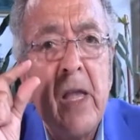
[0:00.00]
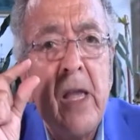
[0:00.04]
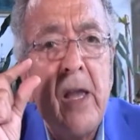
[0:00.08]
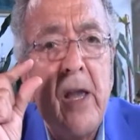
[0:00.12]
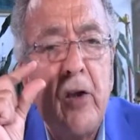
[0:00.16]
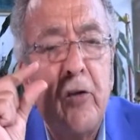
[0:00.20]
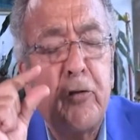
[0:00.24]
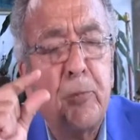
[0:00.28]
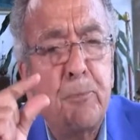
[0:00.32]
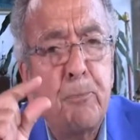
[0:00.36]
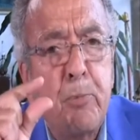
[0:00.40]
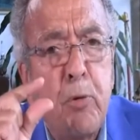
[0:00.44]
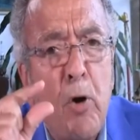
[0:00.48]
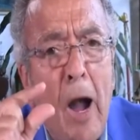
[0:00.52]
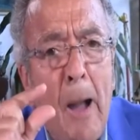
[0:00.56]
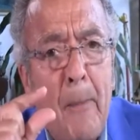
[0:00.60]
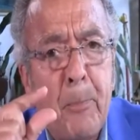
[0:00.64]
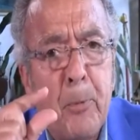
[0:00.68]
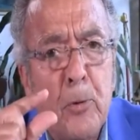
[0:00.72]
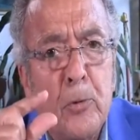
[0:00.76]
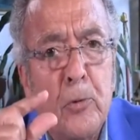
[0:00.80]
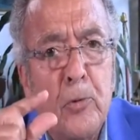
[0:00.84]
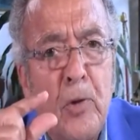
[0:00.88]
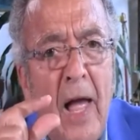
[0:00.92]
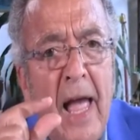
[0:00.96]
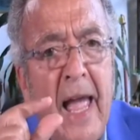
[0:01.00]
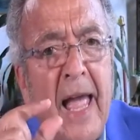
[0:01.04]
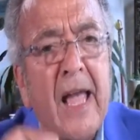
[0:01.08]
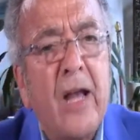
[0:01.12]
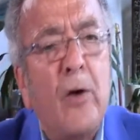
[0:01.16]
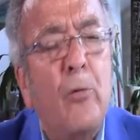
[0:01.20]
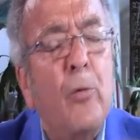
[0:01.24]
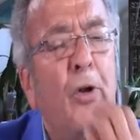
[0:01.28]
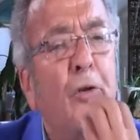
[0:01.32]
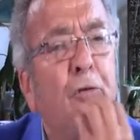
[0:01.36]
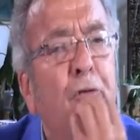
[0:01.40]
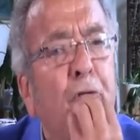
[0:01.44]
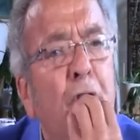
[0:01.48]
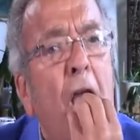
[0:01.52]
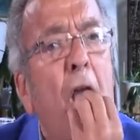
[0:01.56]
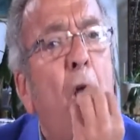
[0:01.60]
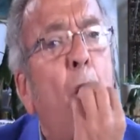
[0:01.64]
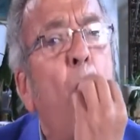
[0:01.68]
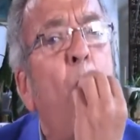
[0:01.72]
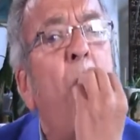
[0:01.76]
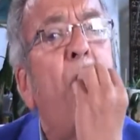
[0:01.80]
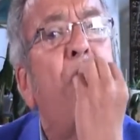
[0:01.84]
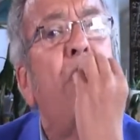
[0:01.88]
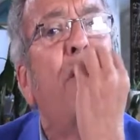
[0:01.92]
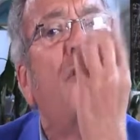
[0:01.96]
is proper language
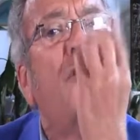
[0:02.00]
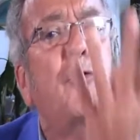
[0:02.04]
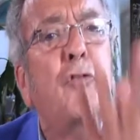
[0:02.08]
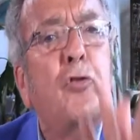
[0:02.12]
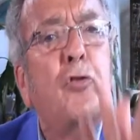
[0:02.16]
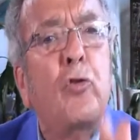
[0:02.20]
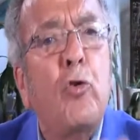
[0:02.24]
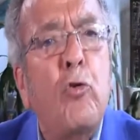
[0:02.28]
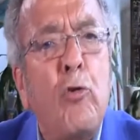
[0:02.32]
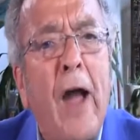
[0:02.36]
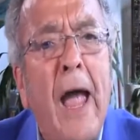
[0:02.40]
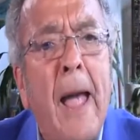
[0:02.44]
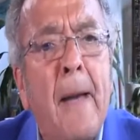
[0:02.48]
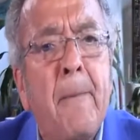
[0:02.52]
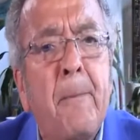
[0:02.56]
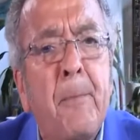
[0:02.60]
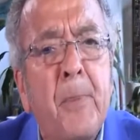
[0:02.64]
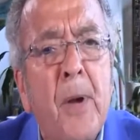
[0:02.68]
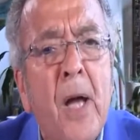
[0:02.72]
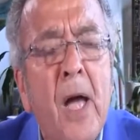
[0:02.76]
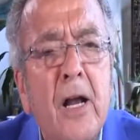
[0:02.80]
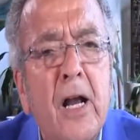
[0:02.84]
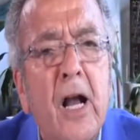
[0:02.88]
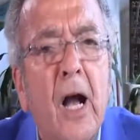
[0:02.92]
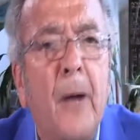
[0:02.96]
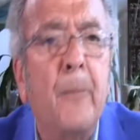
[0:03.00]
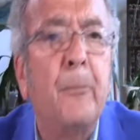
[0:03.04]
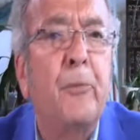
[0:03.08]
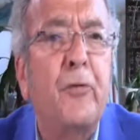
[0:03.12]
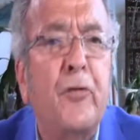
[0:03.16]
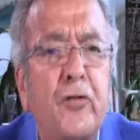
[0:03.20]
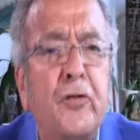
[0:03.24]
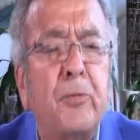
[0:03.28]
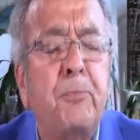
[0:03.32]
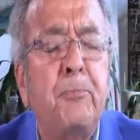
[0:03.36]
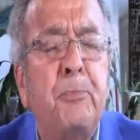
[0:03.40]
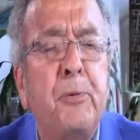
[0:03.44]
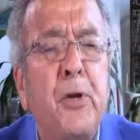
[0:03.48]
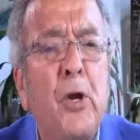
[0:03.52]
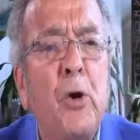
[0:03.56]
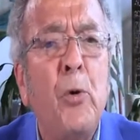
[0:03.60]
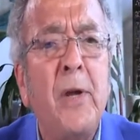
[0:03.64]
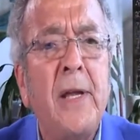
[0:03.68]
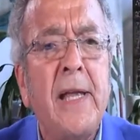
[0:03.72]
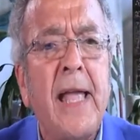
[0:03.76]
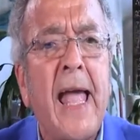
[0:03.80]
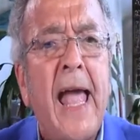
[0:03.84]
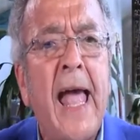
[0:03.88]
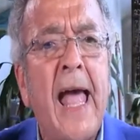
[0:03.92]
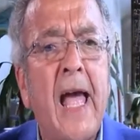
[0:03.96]
when this crap comes
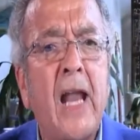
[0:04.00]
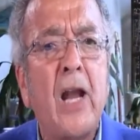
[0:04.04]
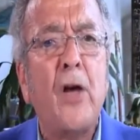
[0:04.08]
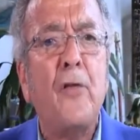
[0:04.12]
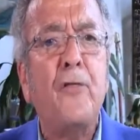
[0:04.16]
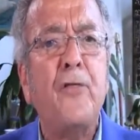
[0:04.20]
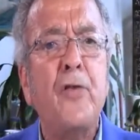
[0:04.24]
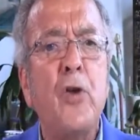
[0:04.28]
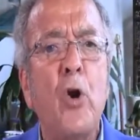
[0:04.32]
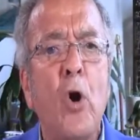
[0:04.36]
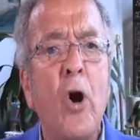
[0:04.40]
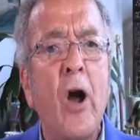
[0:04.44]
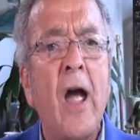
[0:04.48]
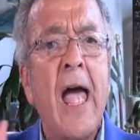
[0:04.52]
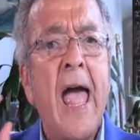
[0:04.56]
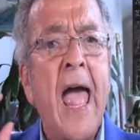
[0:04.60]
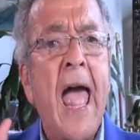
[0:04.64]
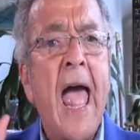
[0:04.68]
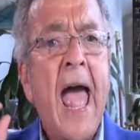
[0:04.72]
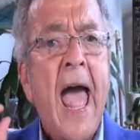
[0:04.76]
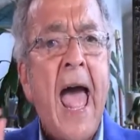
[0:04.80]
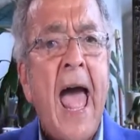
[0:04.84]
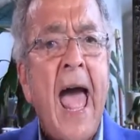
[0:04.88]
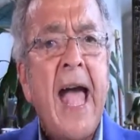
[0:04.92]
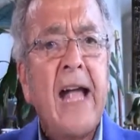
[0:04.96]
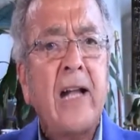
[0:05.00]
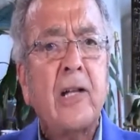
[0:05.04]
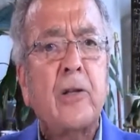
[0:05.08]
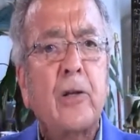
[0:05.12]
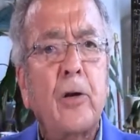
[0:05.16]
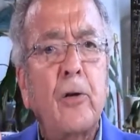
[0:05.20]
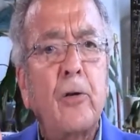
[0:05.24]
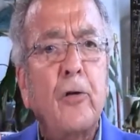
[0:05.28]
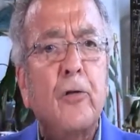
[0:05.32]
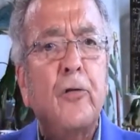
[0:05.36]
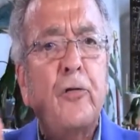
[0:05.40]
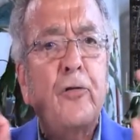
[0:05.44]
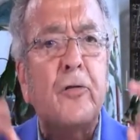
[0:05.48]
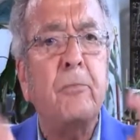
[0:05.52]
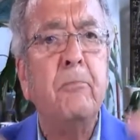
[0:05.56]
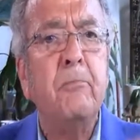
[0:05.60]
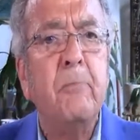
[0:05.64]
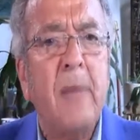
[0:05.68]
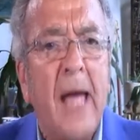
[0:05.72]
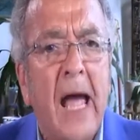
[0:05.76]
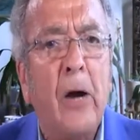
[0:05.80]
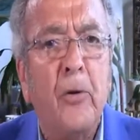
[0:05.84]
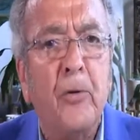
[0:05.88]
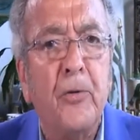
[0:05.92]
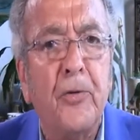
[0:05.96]
spewing out of your actor's
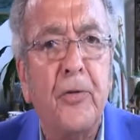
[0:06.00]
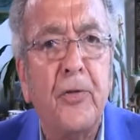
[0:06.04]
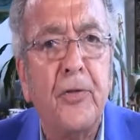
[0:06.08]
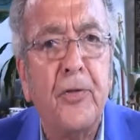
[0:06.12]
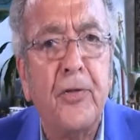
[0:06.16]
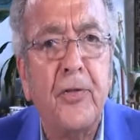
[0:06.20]
mouth.